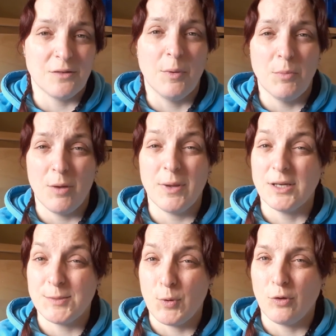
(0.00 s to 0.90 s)
I remember her being
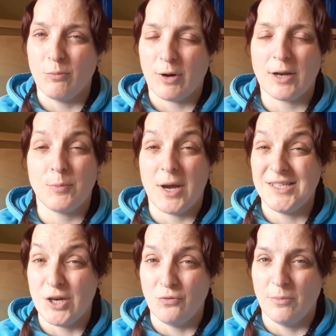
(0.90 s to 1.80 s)
a spoiled brat, but I
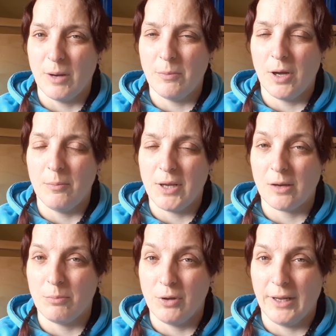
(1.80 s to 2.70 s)
don't remember her being
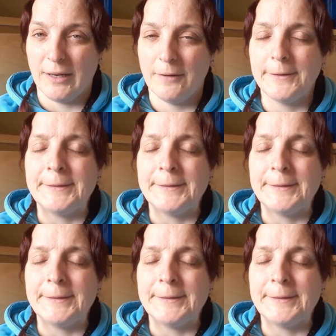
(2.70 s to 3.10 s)
a bully.